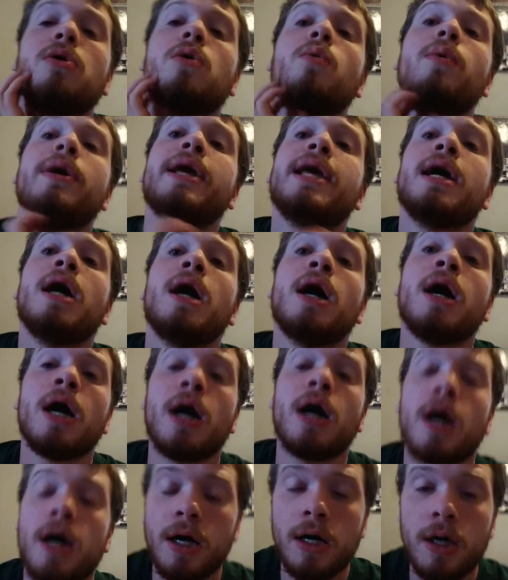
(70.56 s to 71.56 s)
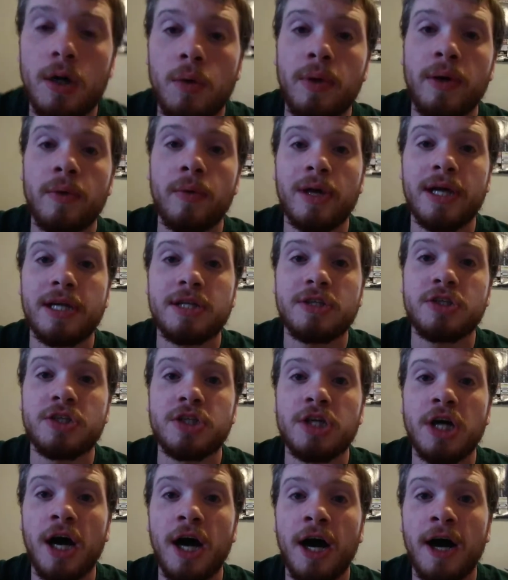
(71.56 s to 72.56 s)
we, uh, we
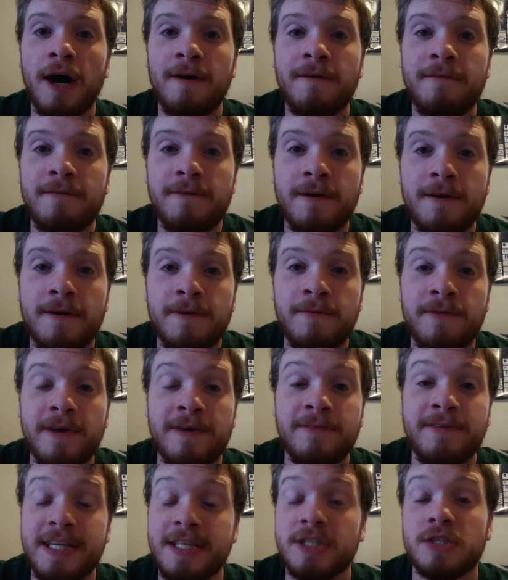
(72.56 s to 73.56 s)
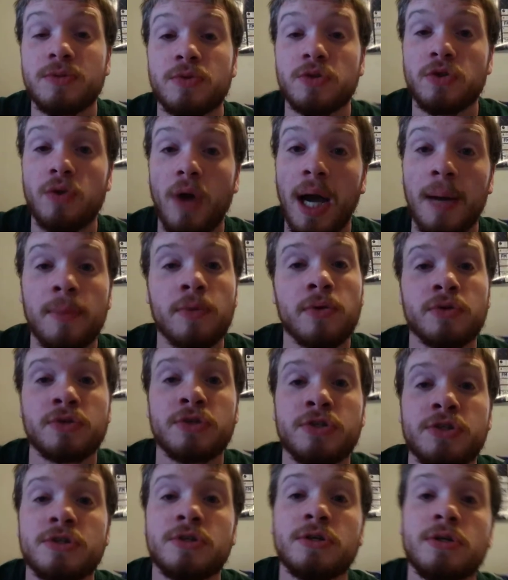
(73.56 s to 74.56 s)
reached, uh, 50
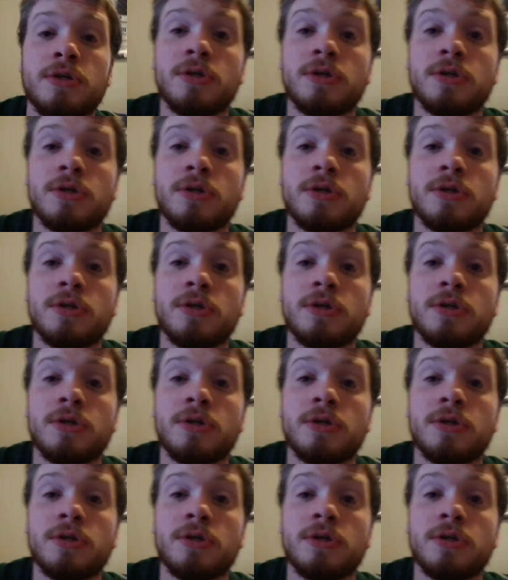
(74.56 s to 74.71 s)
subscribers,